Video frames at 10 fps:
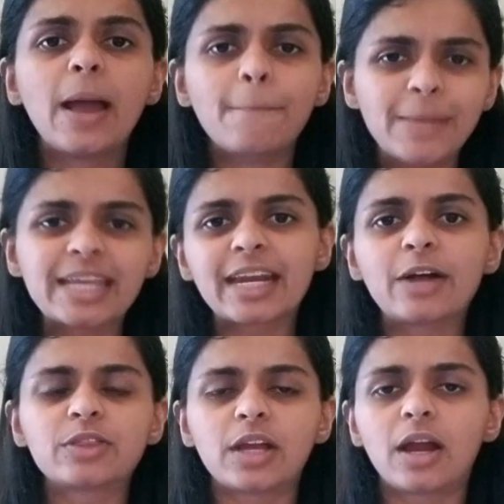make it
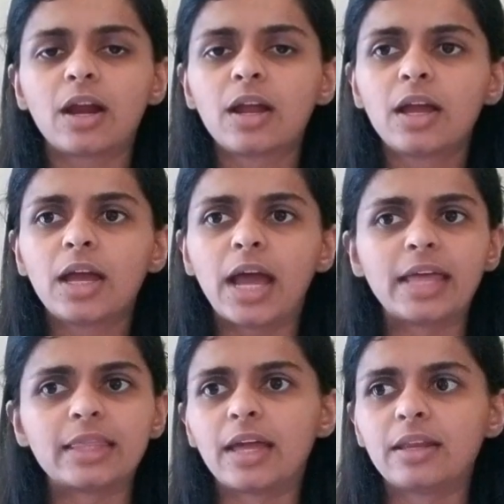out there
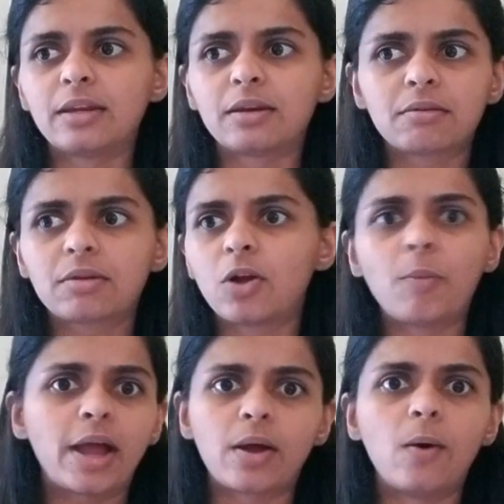and then go
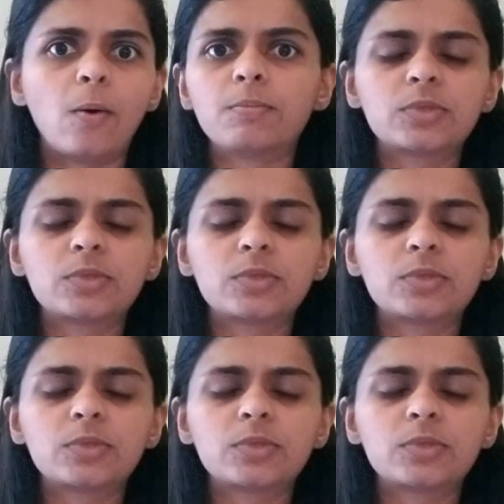back home.